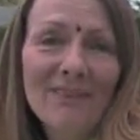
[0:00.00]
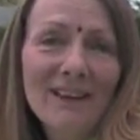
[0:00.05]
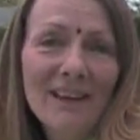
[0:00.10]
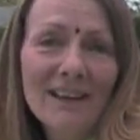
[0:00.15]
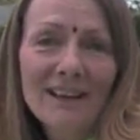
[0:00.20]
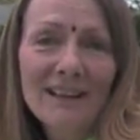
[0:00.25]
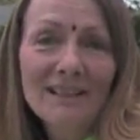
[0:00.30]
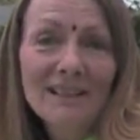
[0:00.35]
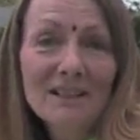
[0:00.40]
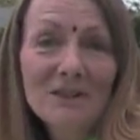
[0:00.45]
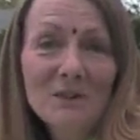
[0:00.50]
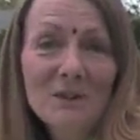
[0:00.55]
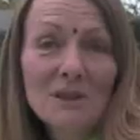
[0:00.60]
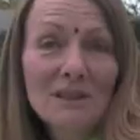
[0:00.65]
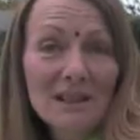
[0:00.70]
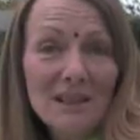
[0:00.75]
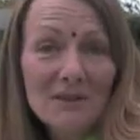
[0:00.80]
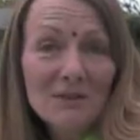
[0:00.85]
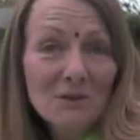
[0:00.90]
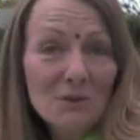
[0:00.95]
and I didn't
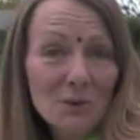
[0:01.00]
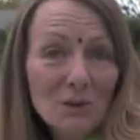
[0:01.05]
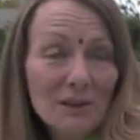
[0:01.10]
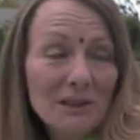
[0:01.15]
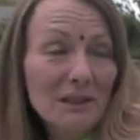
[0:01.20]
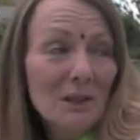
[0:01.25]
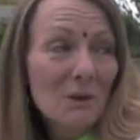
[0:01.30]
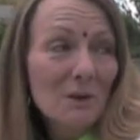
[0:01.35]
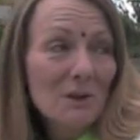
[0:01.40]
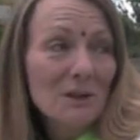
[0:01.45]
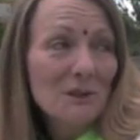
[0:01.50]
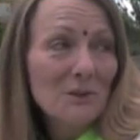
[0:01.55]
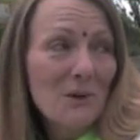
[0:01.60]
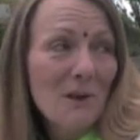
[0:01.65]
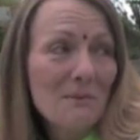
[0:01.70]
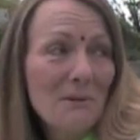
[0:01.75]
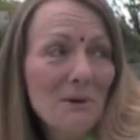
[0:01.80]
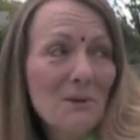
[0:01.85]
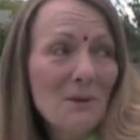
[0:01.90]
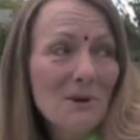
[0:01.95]
even really know what a
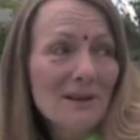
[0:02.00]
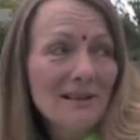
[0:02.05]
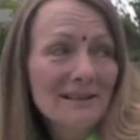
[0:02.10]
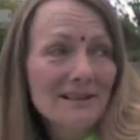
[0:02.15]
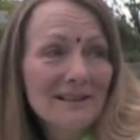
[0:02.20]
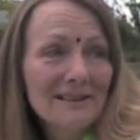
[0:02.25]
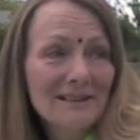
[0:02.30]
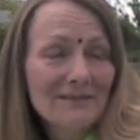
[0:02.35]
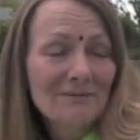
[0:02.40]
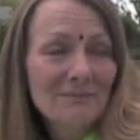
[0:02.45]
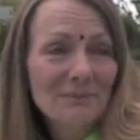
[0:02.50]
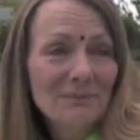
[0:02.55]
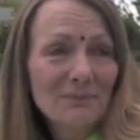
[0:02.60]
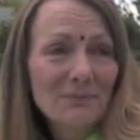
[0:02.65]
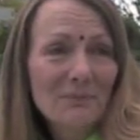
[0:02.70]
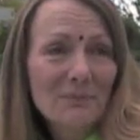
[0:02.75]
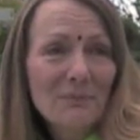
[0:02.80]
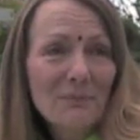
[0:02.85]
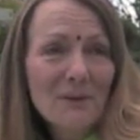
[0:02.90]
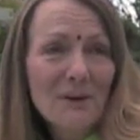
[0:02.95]
Swami was,
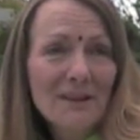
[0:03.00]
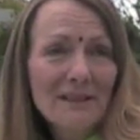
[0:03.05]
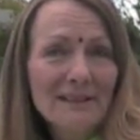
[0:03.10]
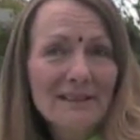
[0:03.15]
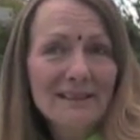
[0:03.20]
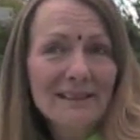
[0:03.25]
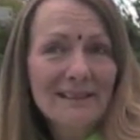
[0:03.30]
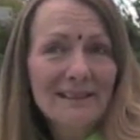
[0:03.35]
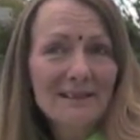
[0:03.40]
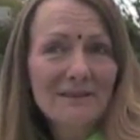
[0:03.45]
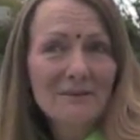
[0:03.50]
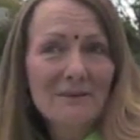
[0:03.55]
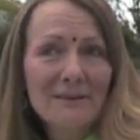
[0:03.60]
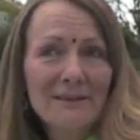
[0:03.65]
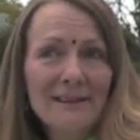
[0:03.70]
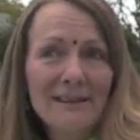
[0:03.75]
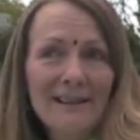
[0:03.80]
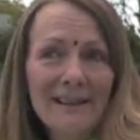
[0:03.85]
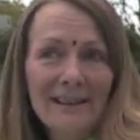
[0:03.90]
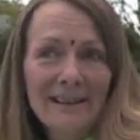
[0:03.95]
but
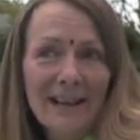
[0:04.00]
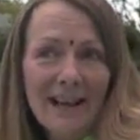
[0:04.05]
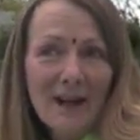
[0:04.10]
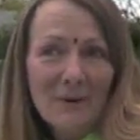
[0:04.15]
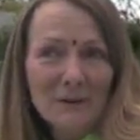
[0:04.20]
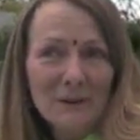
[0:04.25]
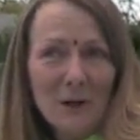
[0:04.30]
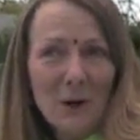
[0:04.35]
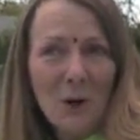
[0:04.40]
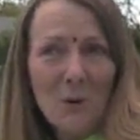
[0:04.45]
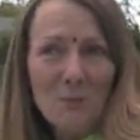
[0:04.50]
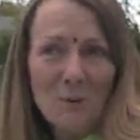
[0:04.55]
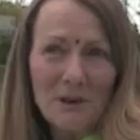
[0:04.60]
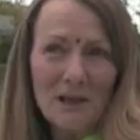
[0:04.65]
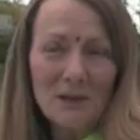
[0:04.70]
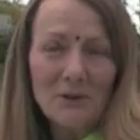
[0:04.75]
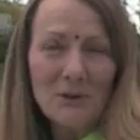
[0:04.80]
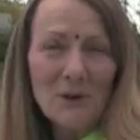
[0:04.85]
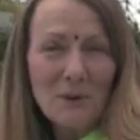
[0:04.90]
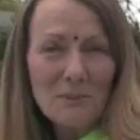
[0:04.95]
I was open.
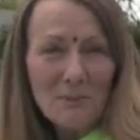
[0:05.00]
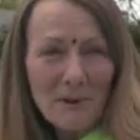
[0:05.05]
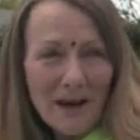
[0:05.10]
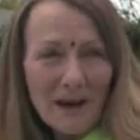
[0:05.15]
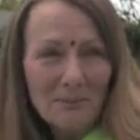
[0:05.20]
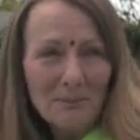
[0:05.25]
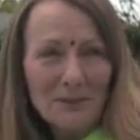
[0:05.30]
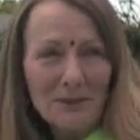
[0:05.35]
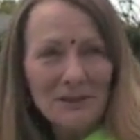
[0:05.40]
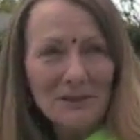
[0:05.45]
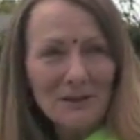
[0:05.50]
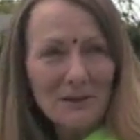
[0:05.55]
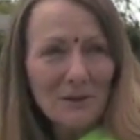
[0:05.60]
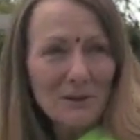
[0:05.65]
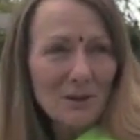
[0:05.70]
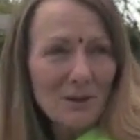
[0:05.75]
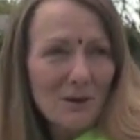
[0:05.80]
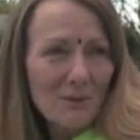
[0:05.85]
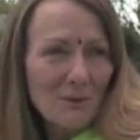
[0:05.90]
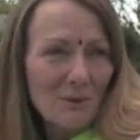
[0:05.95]
I grew up Baptist. I
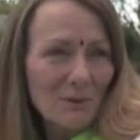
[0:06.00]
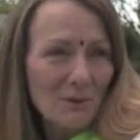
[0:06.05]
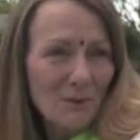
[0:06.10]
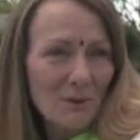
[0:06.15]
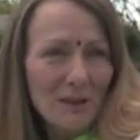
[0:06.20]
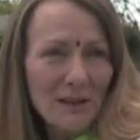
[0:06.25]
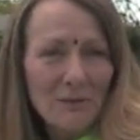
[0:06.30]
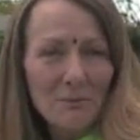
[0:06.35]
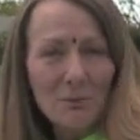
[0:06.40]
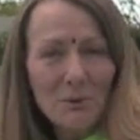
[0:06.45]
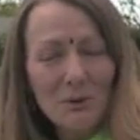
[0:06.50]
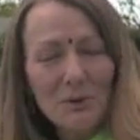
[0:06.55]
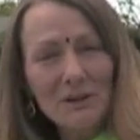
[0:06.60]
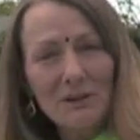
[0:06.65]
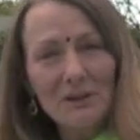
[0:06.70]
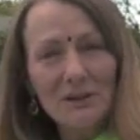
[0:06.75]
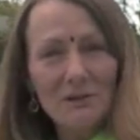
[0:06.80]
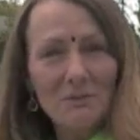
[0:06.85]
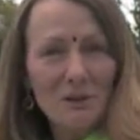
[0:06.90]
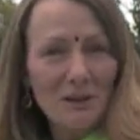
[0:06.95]
was open to reading
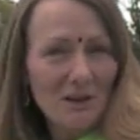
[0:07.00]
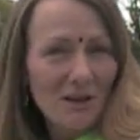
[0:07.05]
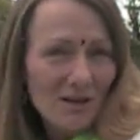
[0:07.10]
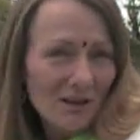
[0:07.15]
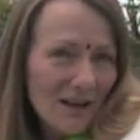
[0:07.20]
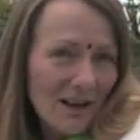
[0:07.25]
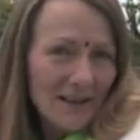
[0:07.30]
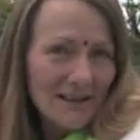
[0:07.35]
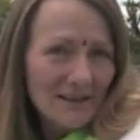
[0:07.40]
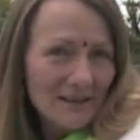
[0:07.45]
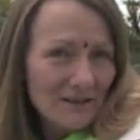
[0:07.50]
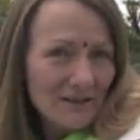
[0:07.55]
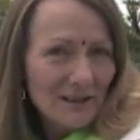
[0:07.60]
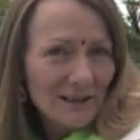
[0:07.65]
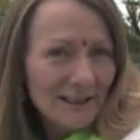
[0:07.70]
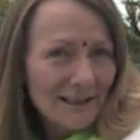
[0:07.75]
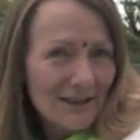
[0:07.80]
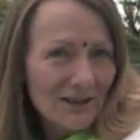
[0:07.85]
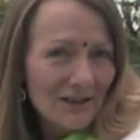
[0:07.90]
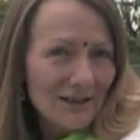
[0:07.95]
Buddhism and all kinds of
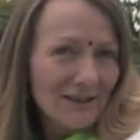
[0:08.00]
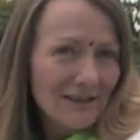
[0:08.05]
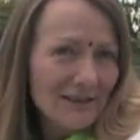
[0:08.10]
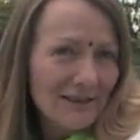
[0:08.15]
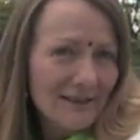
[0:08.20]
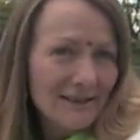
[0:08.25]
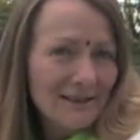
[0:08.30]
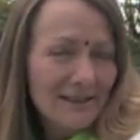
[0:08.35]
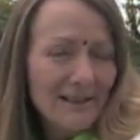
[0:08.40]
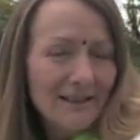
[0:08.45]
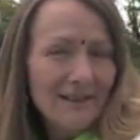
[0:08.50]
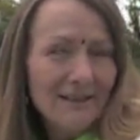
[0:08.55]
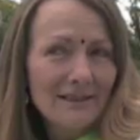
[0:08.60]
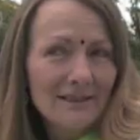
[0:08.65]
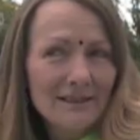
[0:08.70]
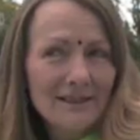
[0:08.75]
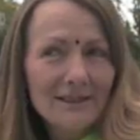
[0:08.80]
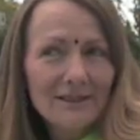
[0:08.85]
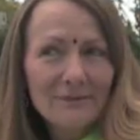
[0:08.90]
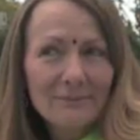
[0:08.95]
religions, and